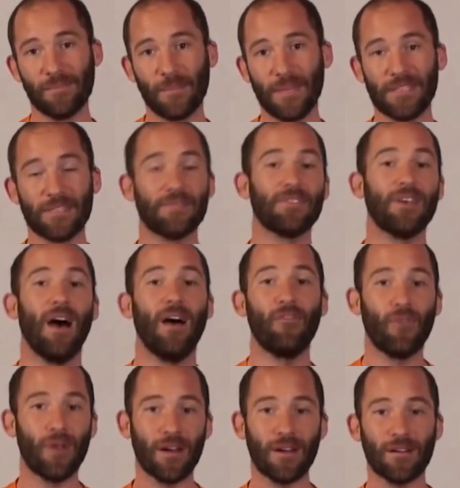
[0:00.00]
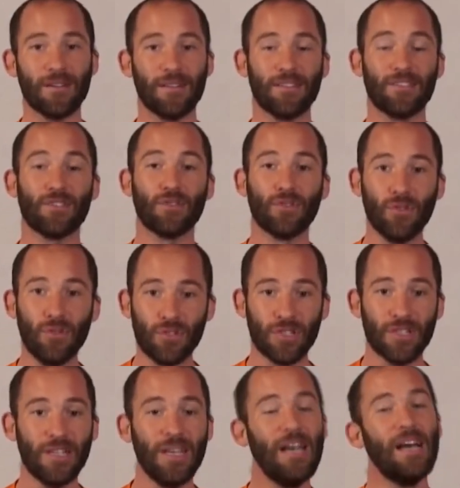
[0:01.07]
piece of software
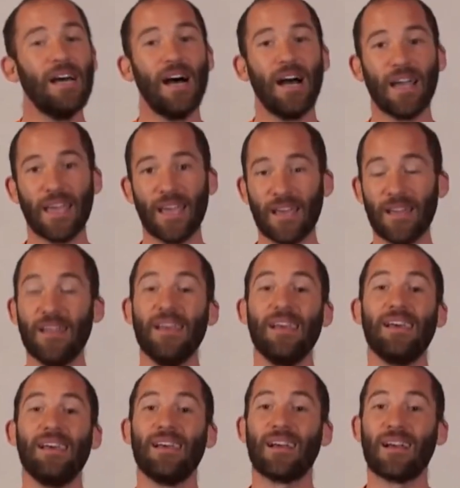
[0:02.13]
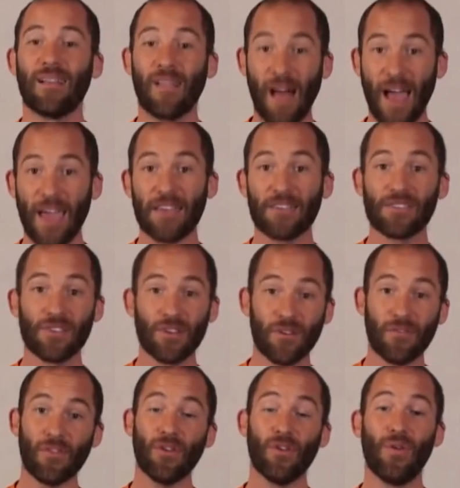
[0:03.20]
solution. Again, client
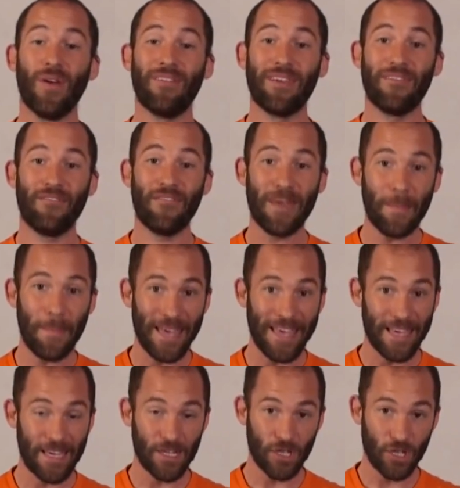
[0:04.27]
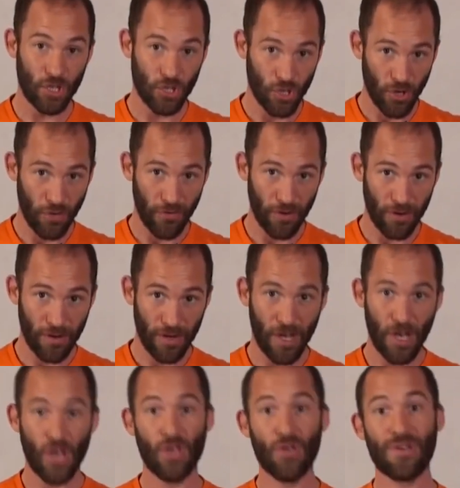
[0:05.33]
server, you have a VPN server,
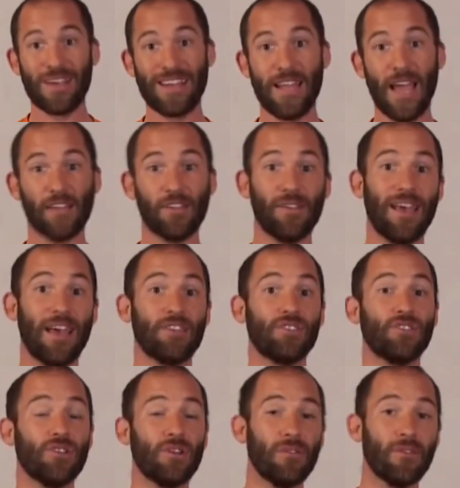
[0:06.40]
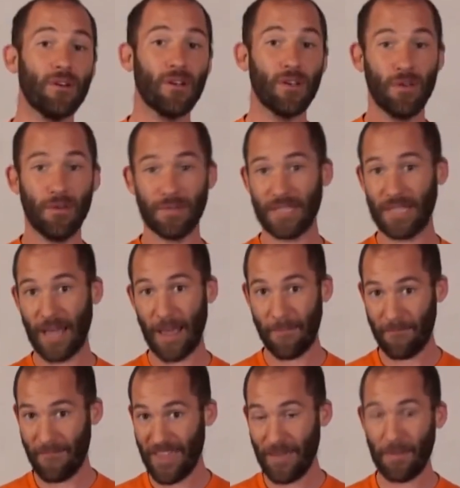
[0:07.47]
you connect to that server using a
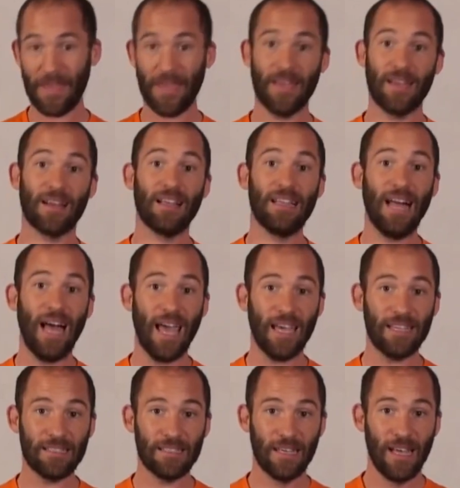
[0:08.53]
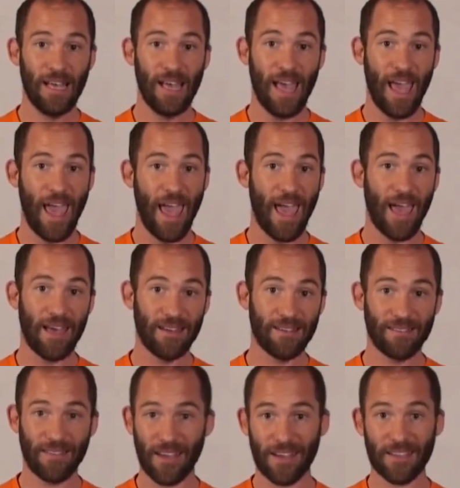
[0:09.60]
VPN client,
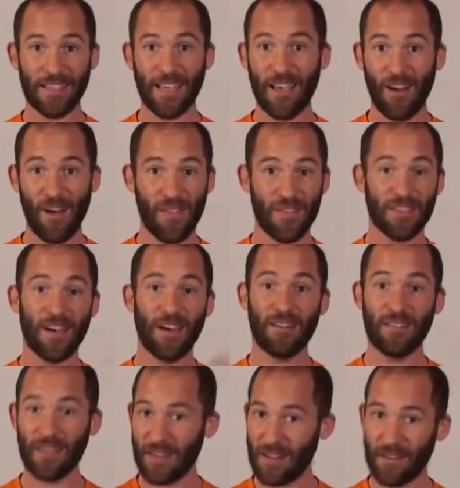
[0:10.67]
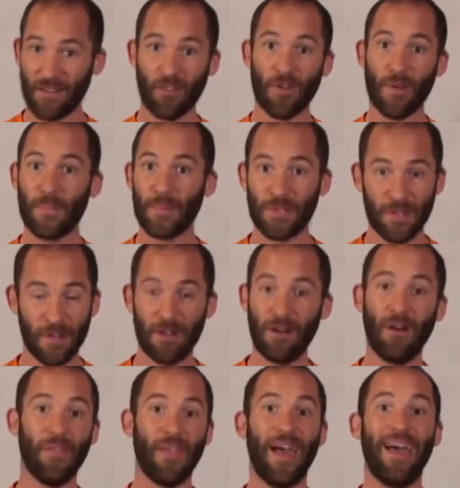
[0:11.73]
and like I say, all the tunneling and encryption and
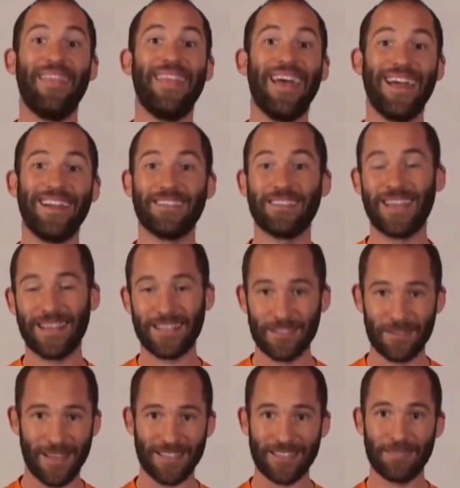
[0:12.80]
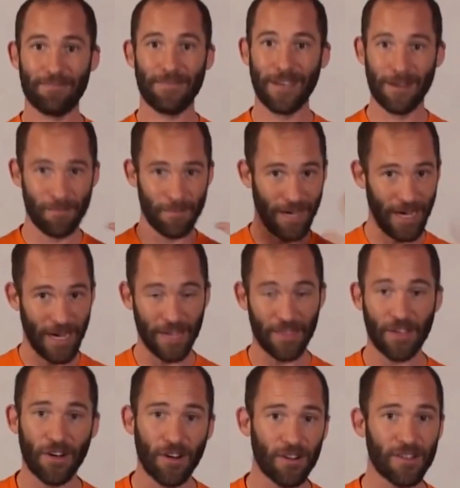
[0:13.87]
all that's done behind
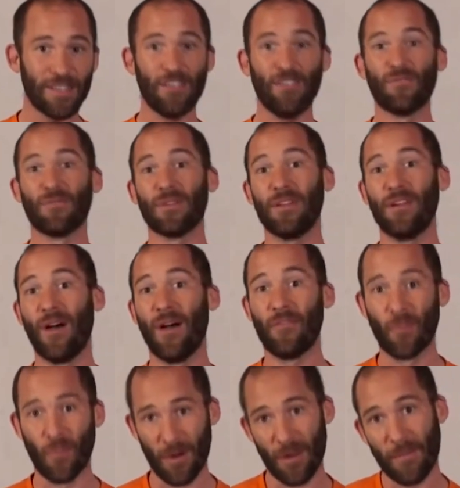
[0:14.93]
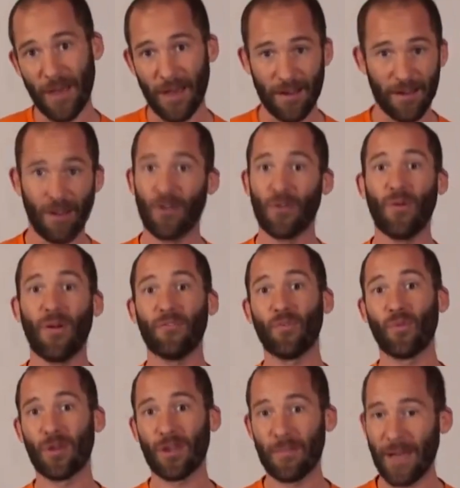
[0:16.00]
the curtain. You really don't have to worry about it. All you have to
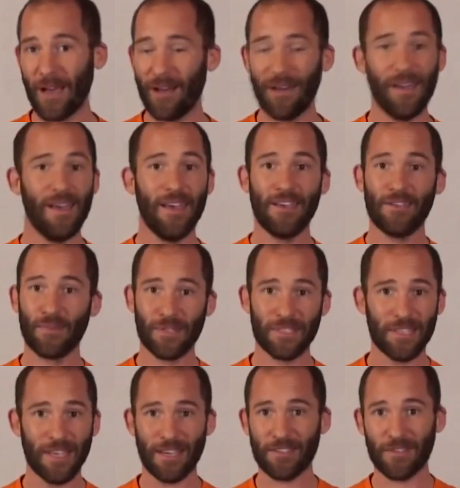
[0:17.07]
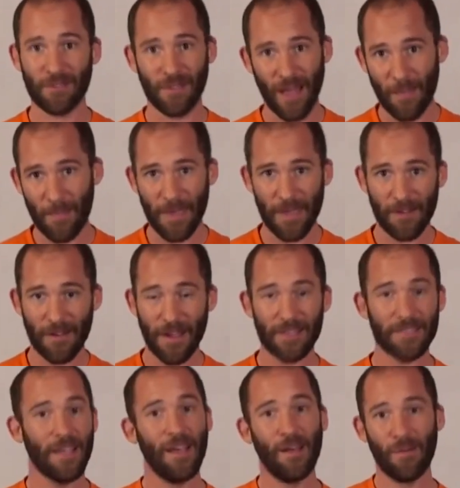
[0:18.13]
worry about is what's the external IP
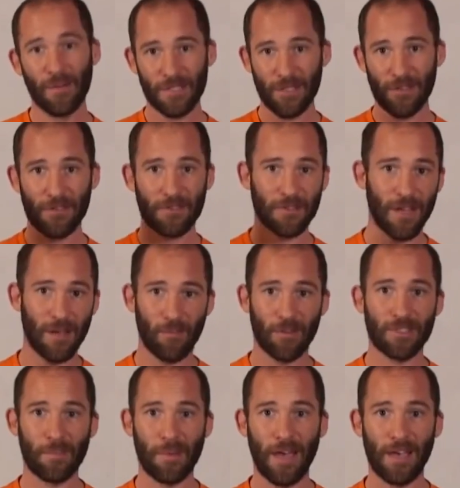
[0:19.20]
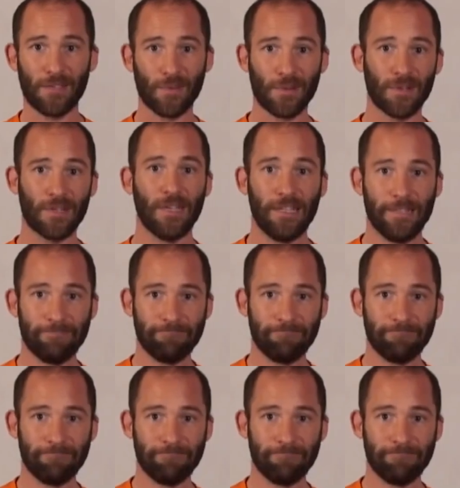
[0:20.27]
address, what's the username, what's the password,